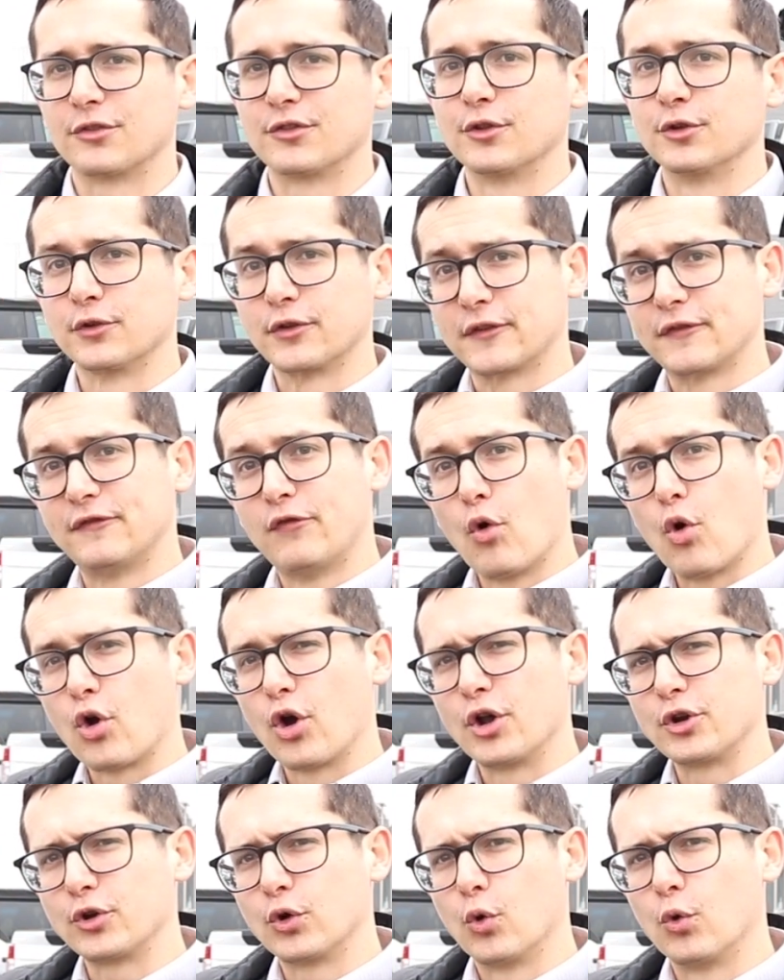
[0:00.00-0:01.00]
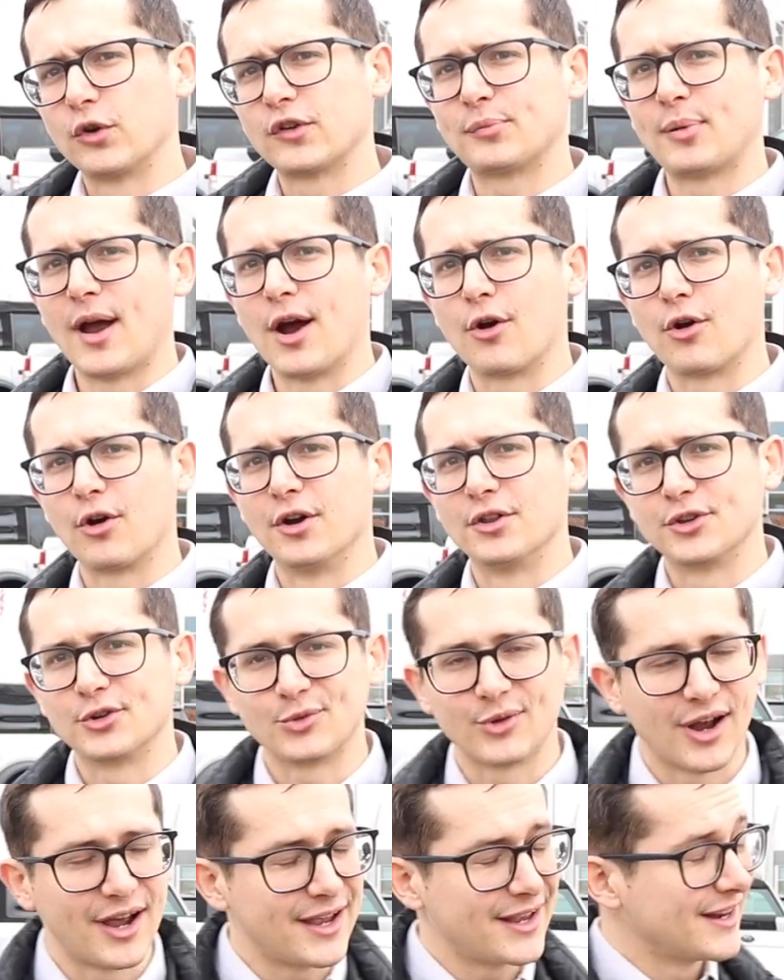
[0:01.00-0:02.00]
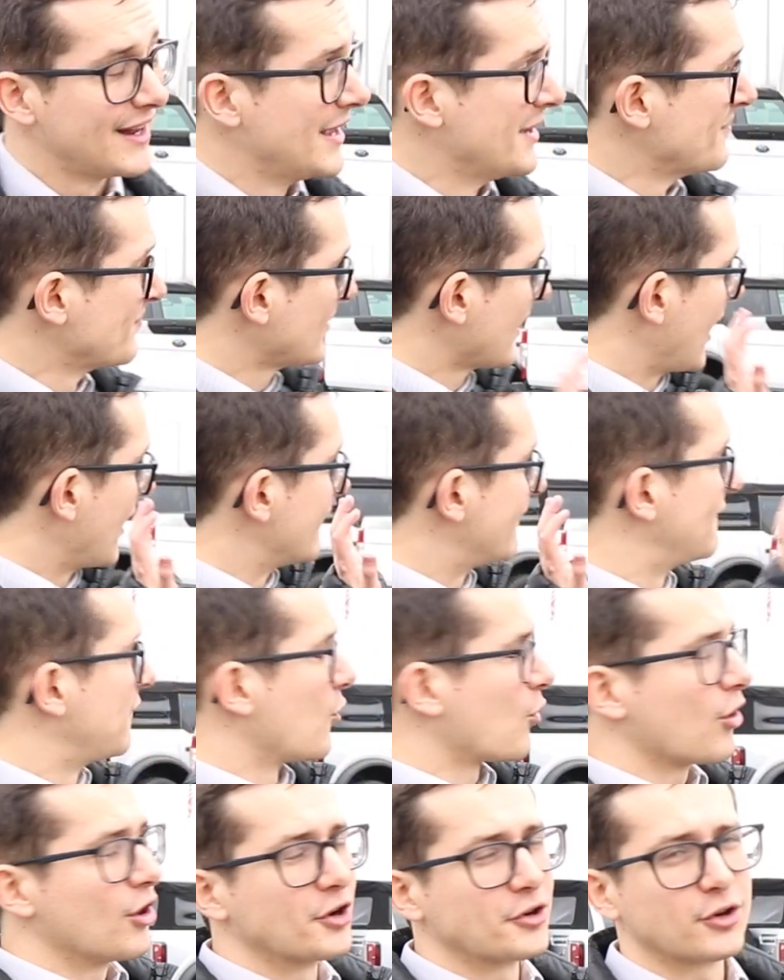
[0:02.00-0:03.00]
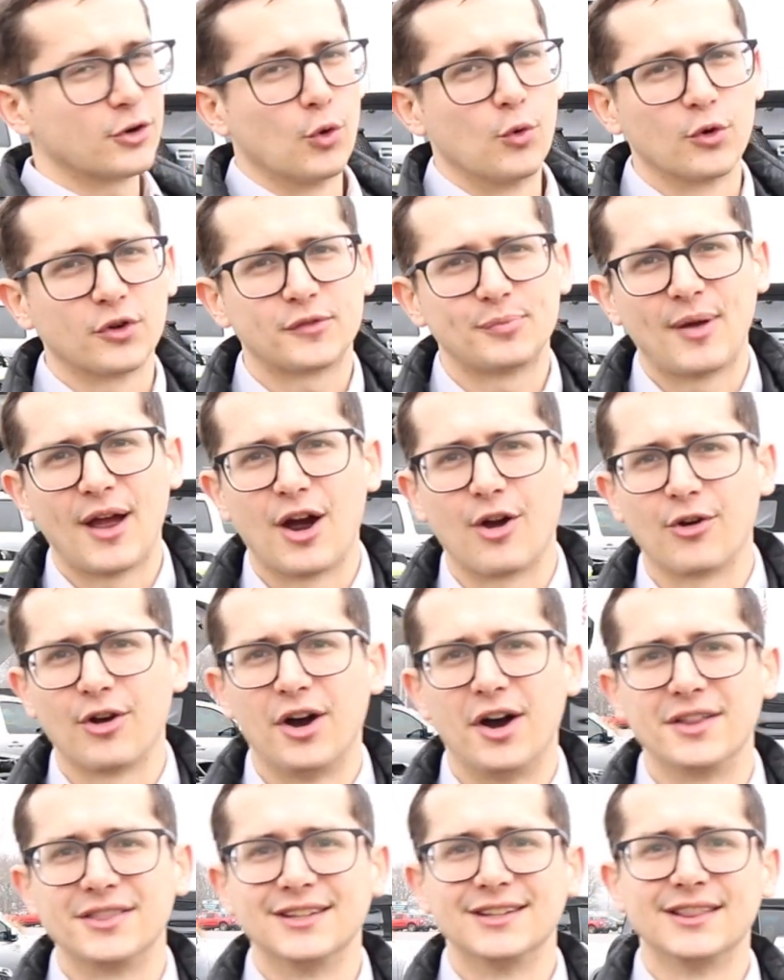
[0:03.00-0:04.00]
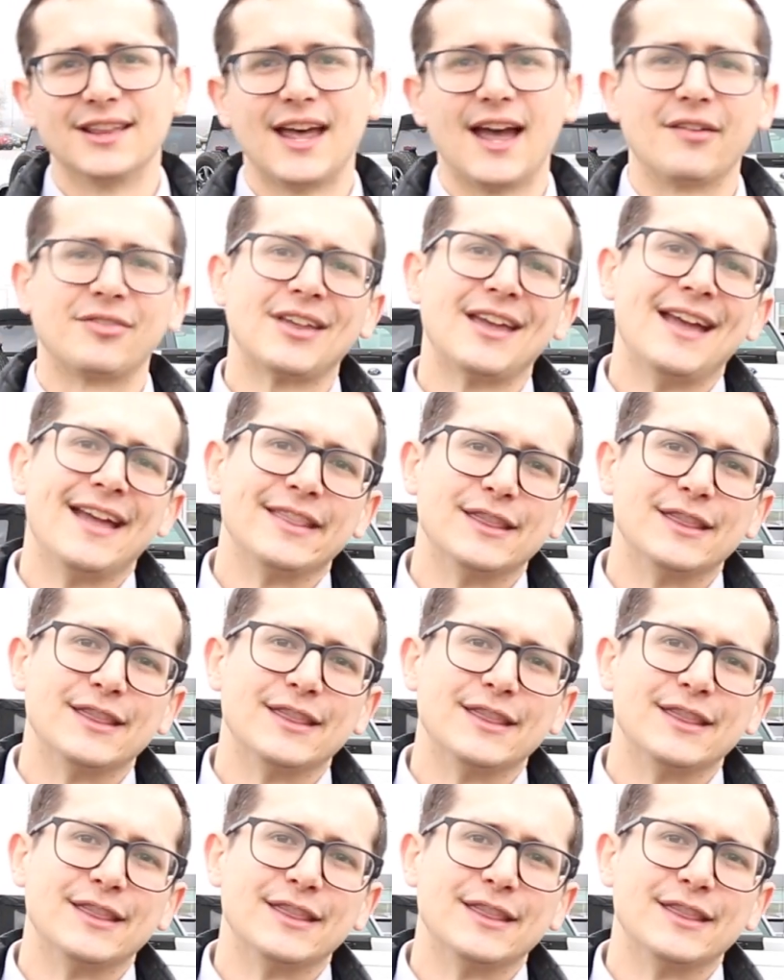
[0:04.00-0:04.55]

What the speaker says: So there's 400 horsepower on the right and 400 horsepower on the left.